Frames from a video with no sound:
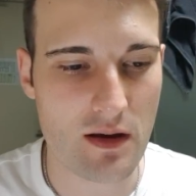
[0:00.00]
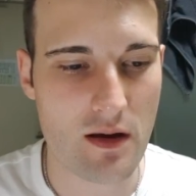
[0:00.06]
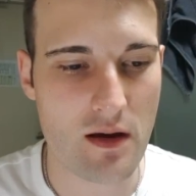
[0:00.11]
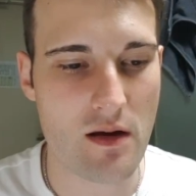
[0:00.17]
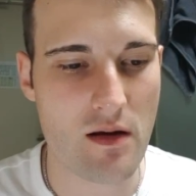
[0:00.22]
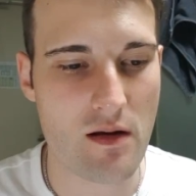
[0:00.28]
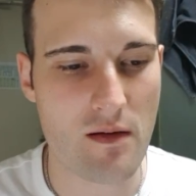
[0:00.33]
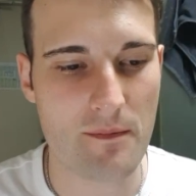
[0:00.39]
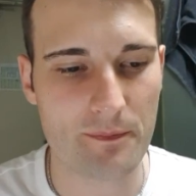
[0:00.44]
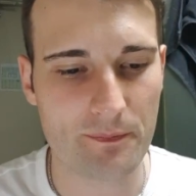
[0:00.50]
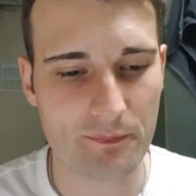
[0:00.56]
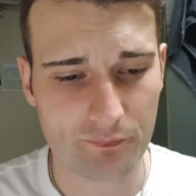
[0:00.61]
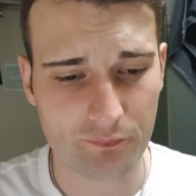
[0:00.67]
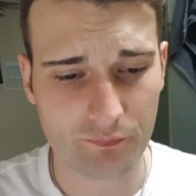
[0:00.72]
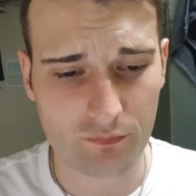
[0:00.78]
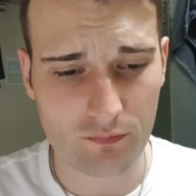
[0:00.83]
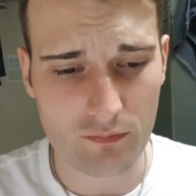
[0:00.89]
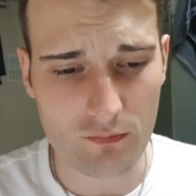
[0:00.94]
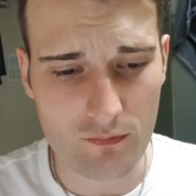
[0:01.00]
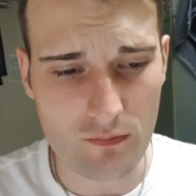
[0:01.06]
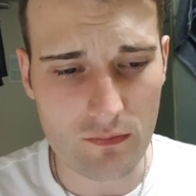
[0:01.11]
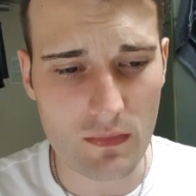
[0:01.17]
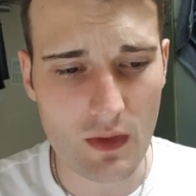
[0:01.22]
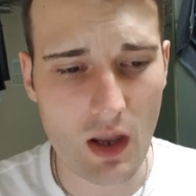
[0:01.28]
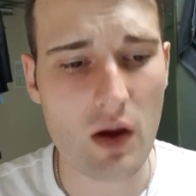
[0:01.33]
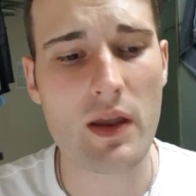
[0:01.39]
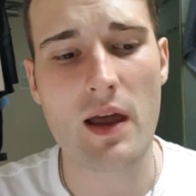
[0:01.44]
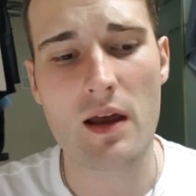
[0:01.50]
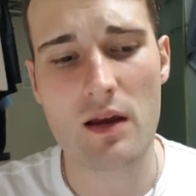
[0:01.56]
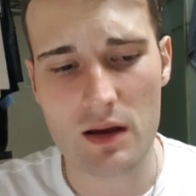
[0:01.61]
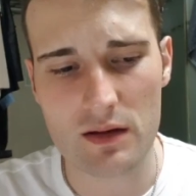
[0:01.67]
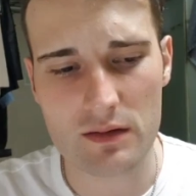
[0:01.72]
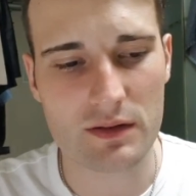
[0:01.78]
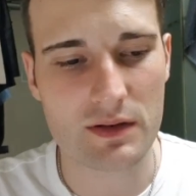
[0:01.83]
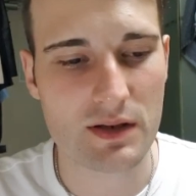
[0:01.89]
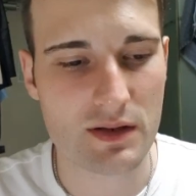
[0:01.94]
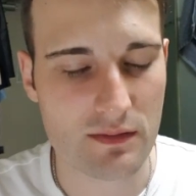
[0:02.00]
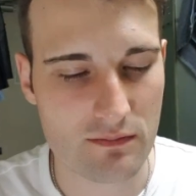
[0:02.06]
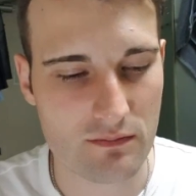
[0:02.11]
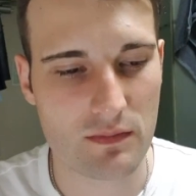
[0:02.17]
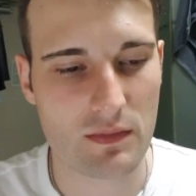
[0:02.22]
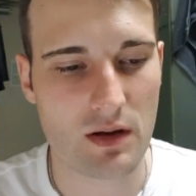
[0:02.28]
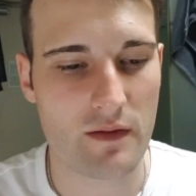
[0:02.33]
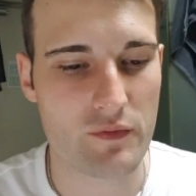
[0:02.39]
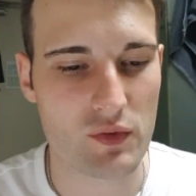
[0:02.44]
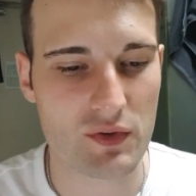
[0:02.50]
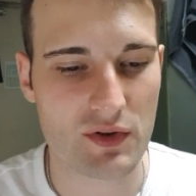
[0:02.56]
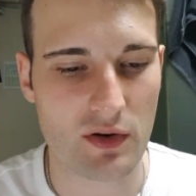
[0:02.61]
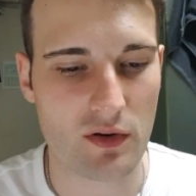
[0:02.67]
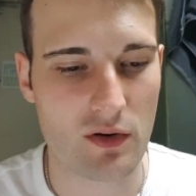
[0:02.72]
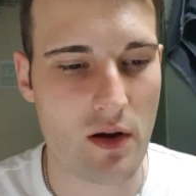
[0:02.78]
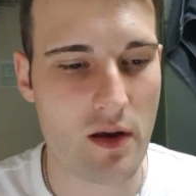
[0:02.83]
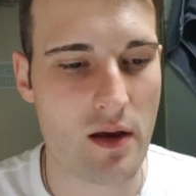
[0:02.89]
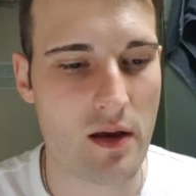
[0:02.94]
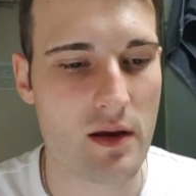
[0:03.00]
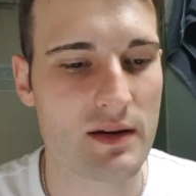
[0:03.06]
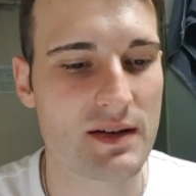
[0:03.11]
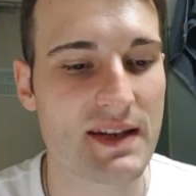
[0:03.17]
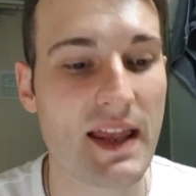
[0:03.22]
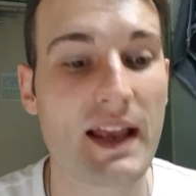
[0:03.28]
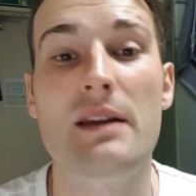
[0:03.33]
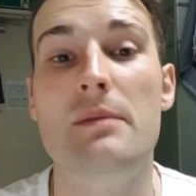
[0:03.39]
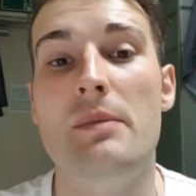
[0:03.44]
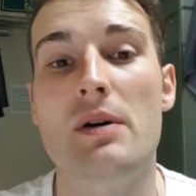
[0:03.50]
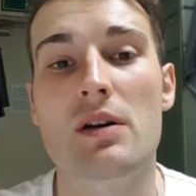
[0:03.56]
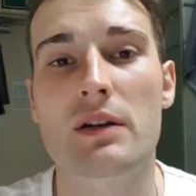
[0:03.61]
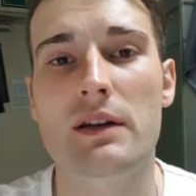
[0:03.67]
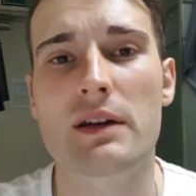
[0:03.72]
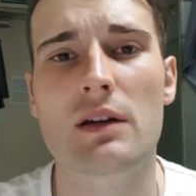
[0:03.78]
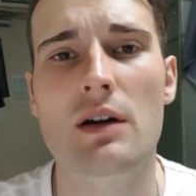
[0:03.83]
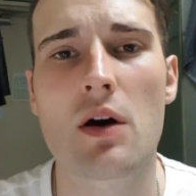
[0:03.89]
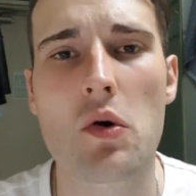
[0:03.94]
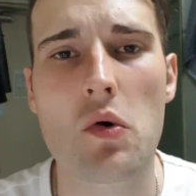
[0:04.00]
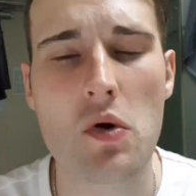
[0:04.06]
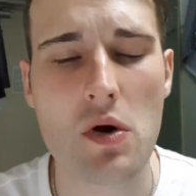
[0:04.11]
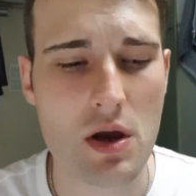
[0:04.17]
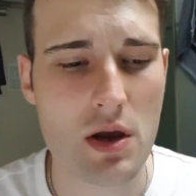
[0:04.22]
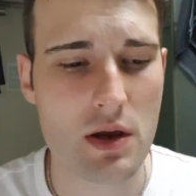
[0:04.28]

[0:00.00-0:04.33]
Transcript: And I've also got Stekelenburg in goal,